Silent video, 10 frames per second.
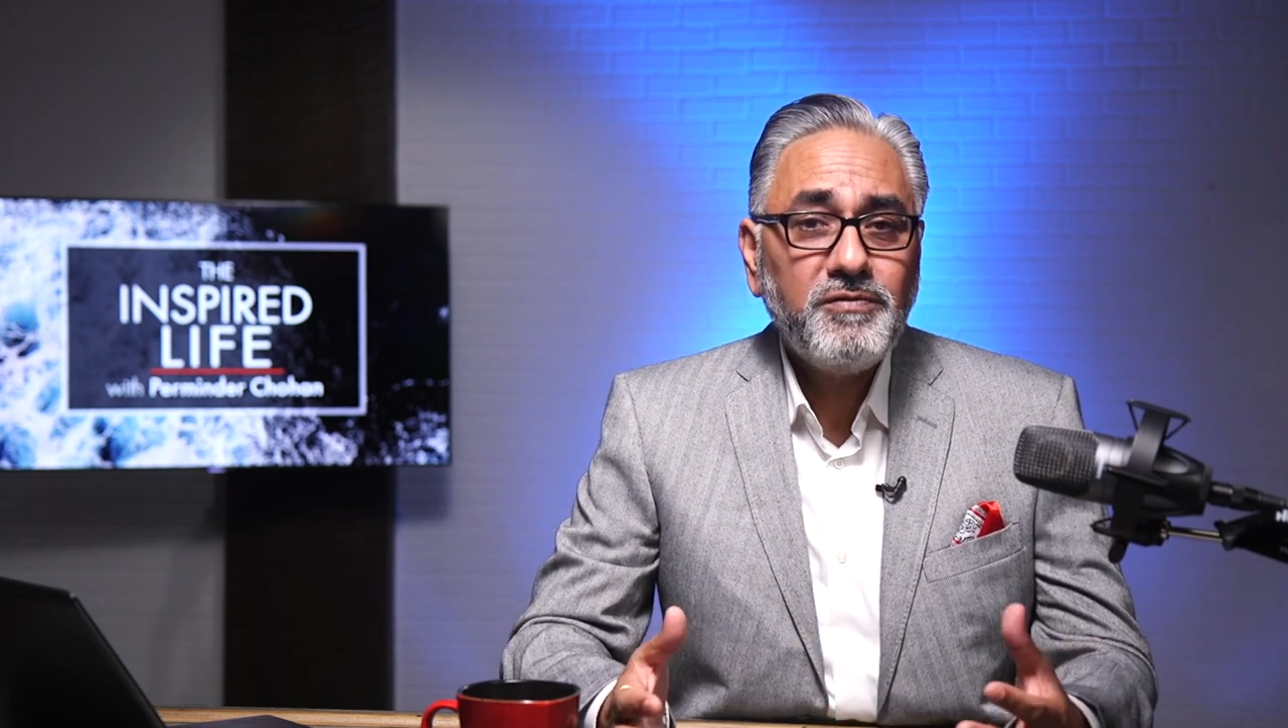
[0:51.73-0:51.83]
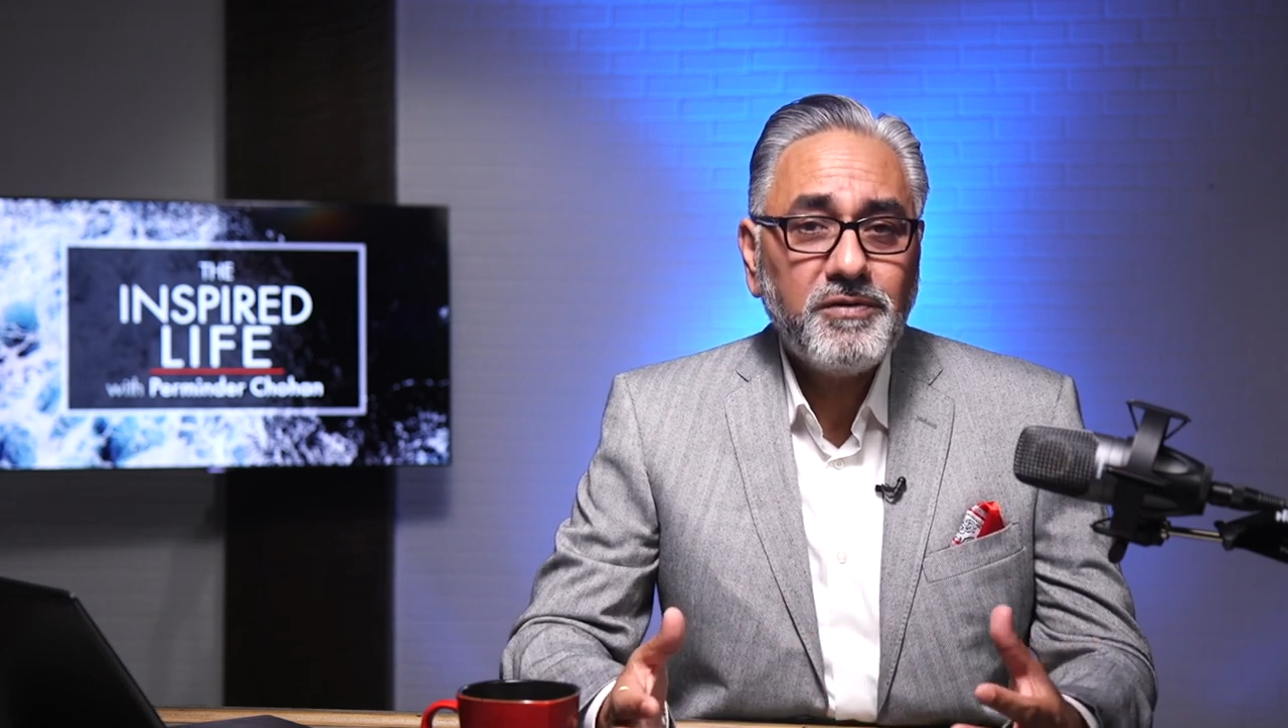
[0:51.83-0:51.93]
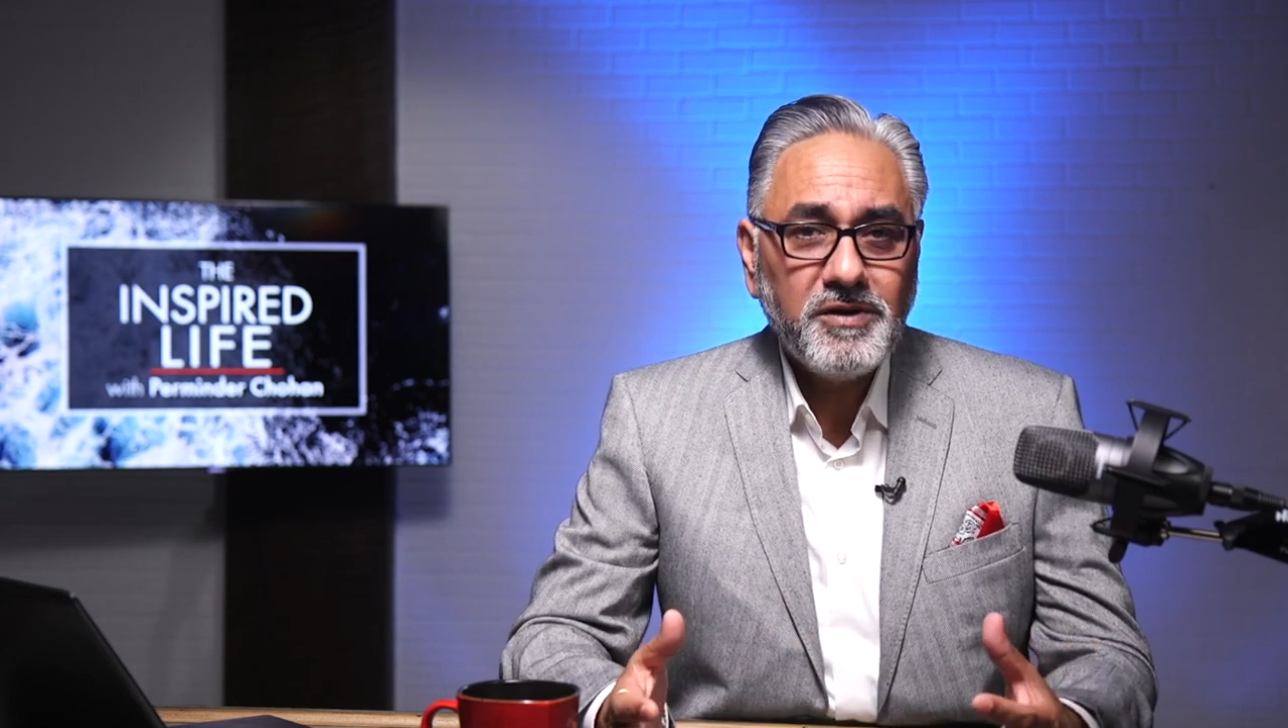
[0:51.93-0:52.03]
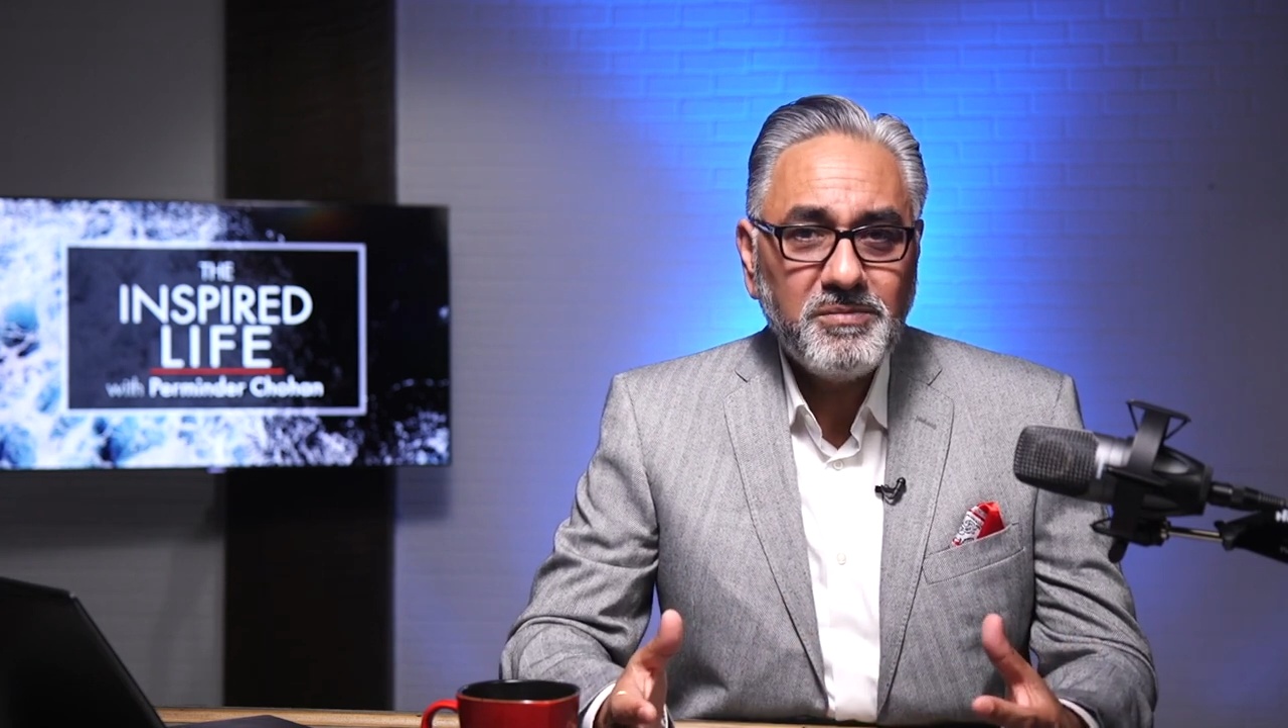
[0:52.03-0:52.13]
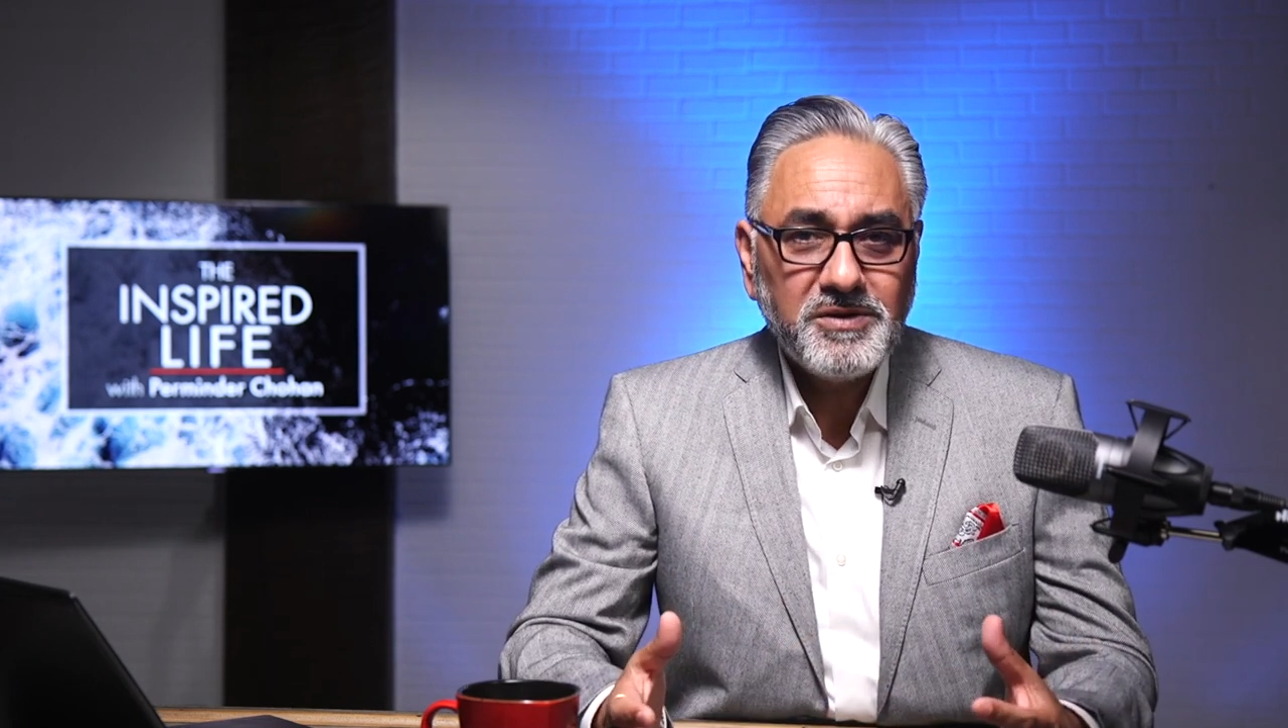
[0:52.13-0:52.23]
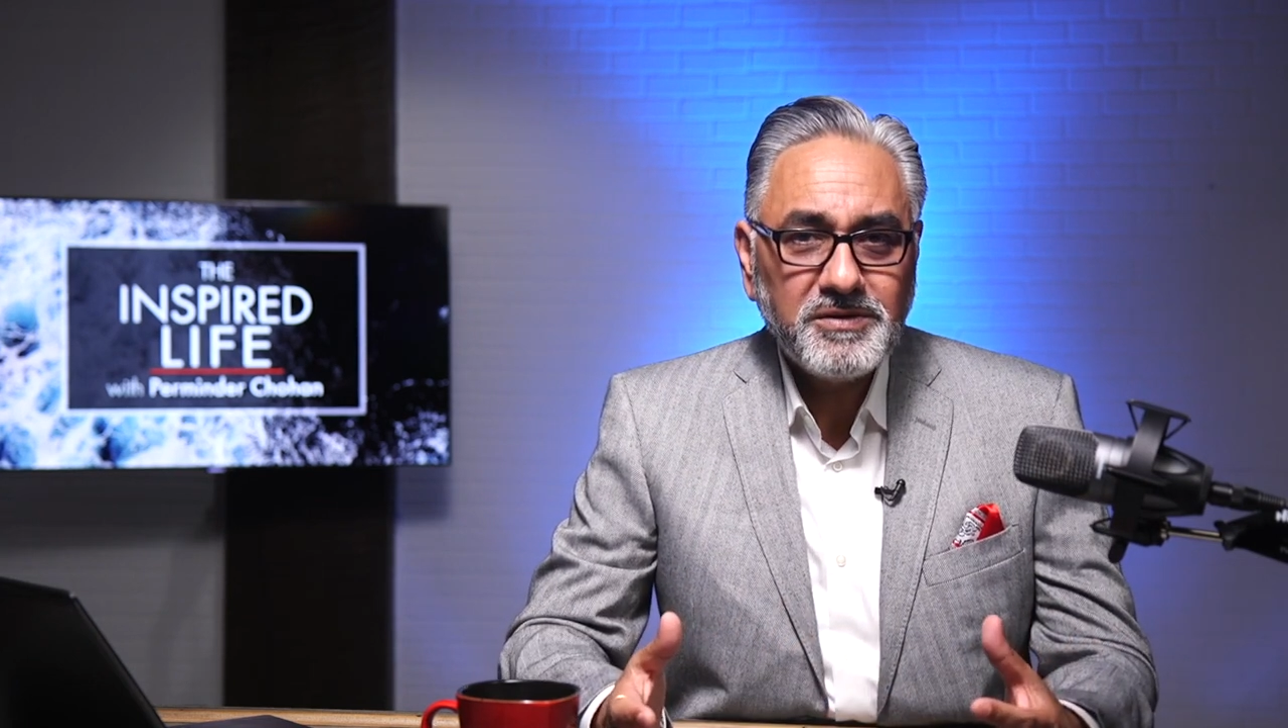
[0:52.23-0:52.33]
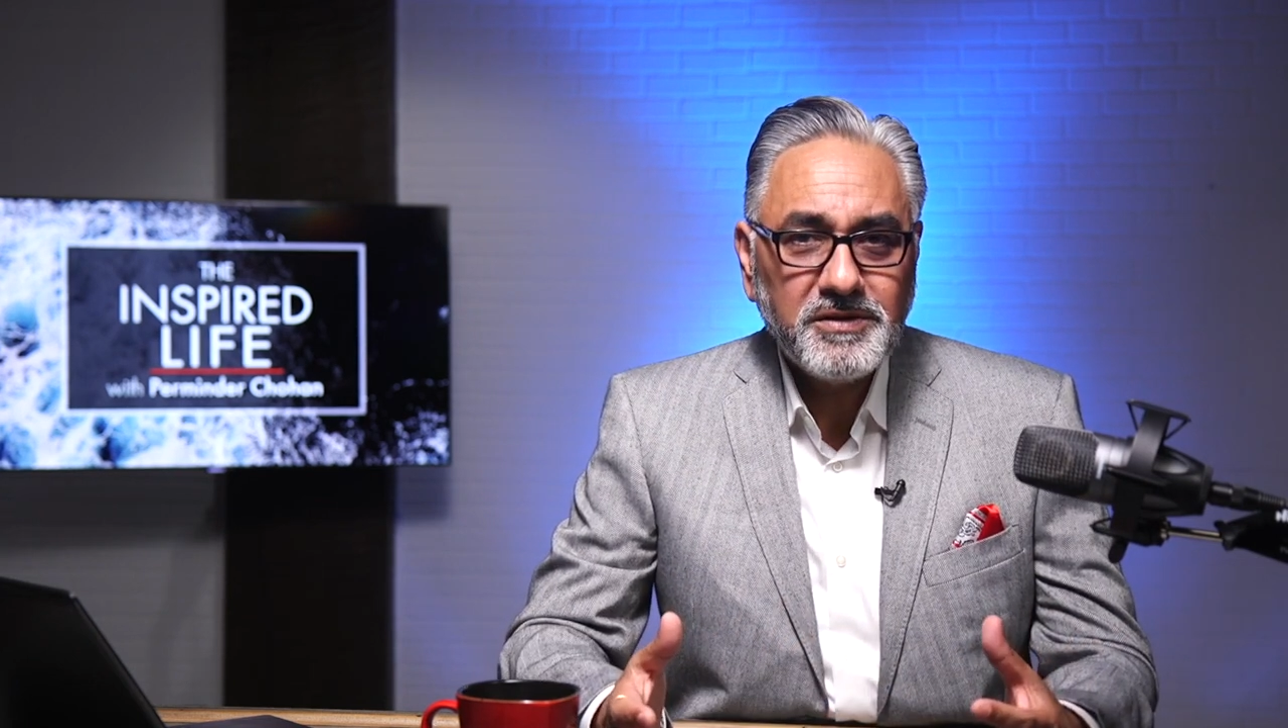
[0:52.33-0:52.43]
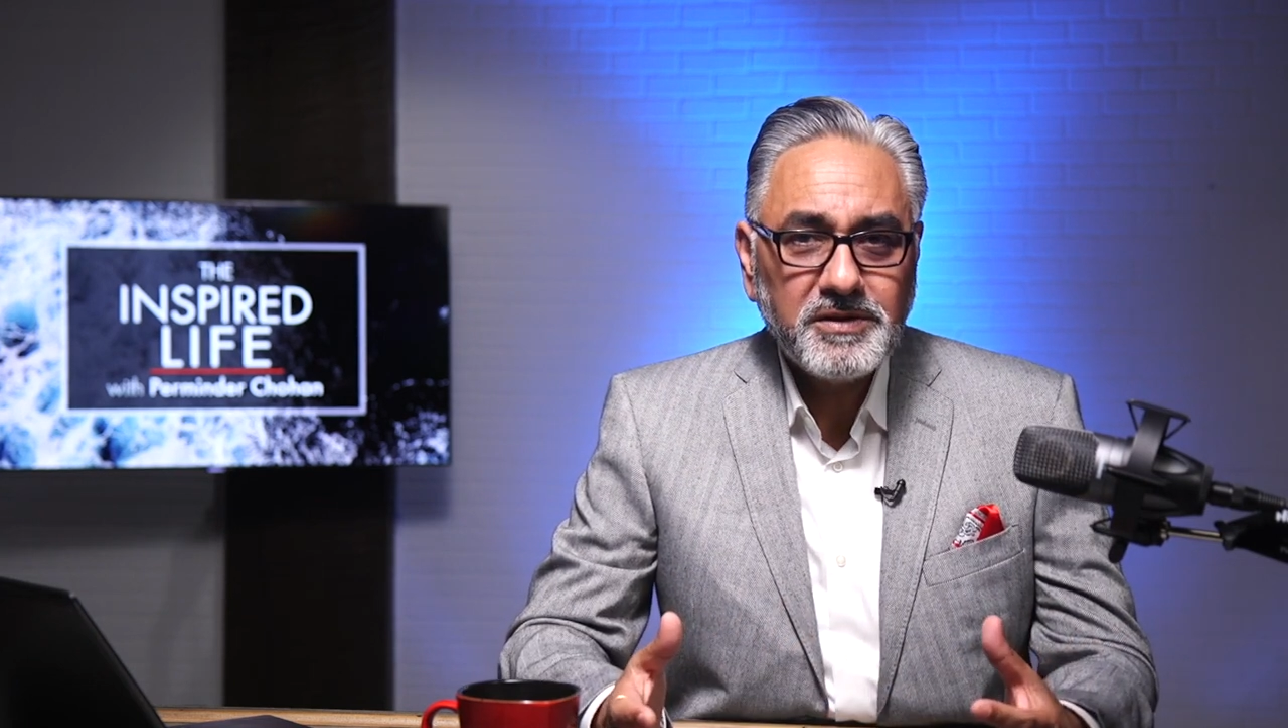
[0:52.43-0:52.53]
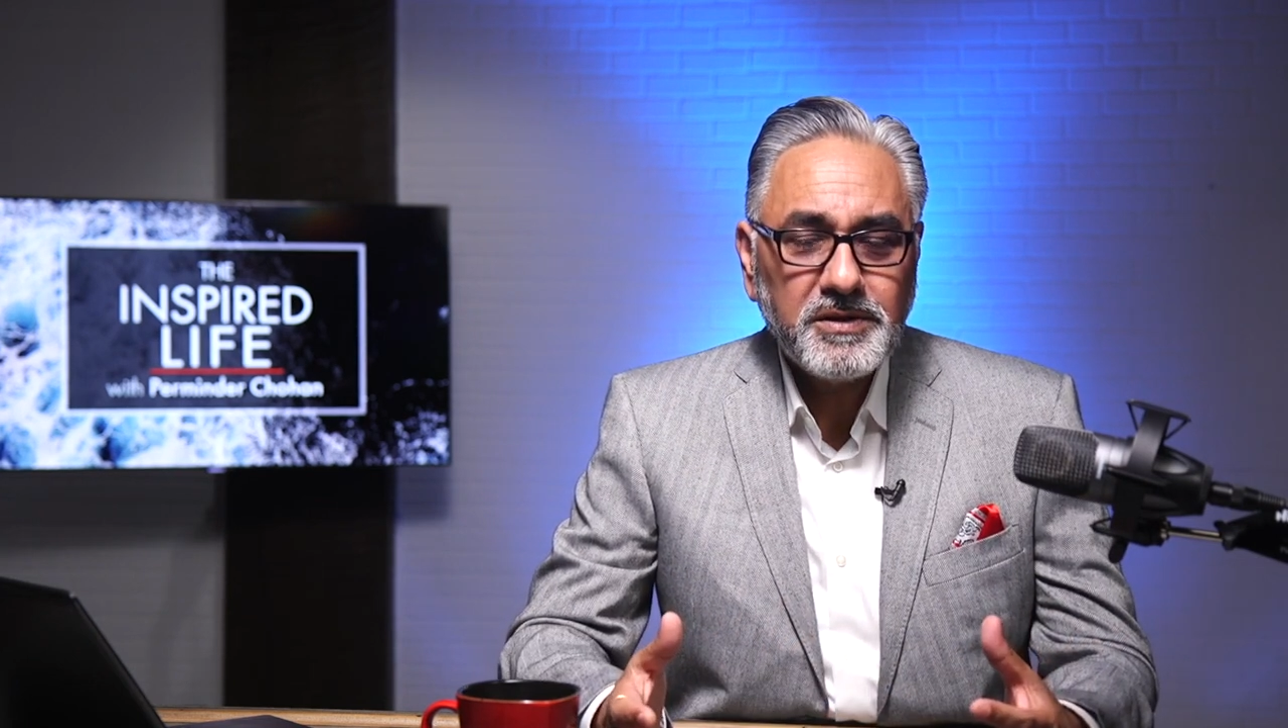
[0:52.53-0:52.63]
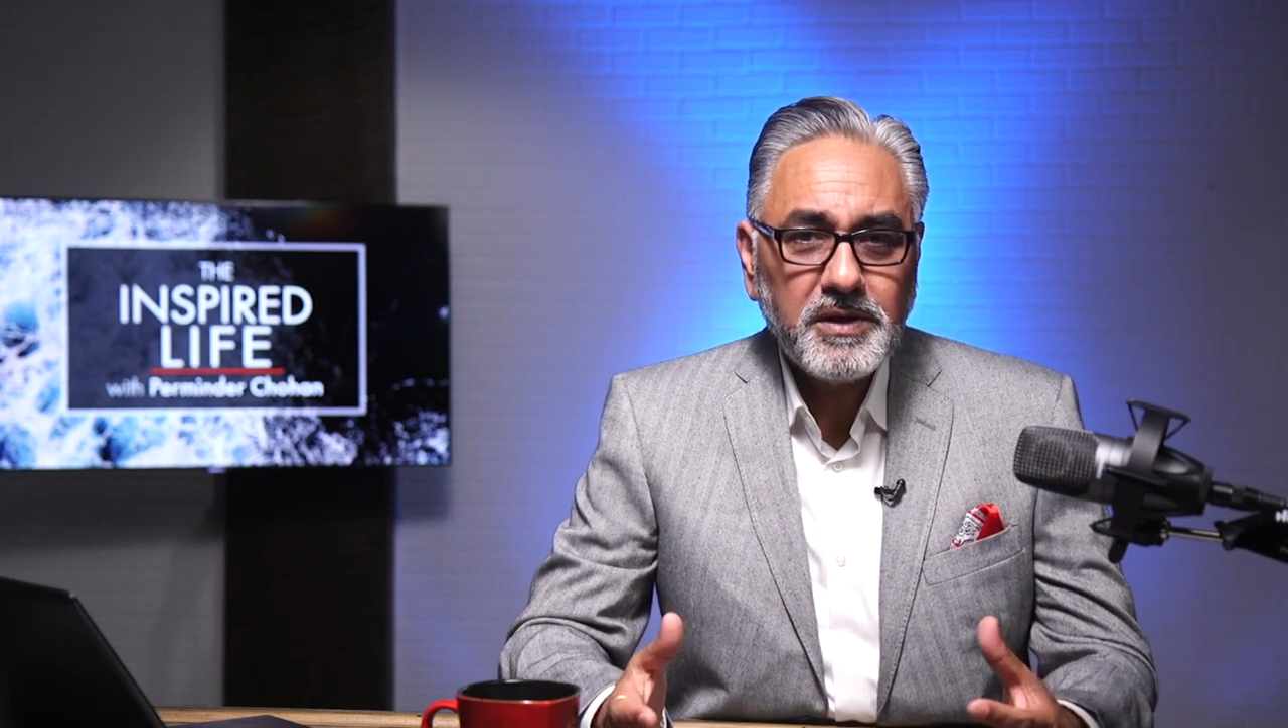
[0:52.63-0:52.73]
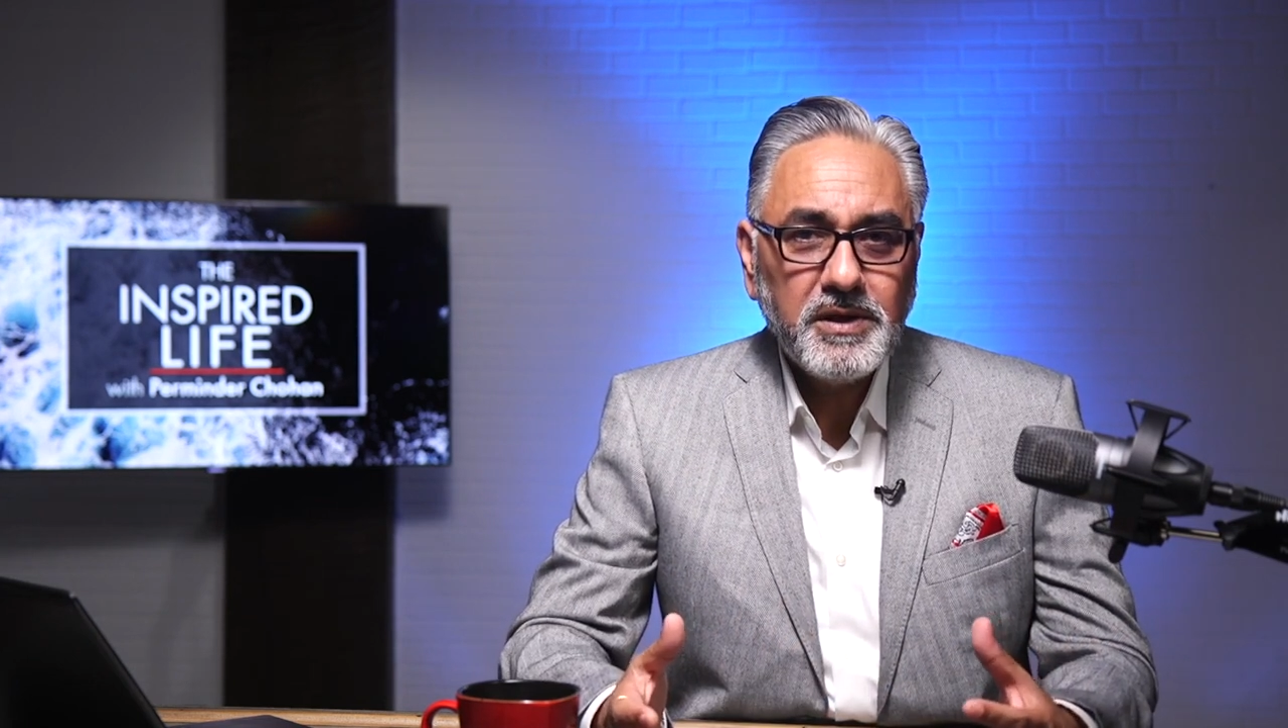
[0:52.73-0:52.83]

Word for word: for your business,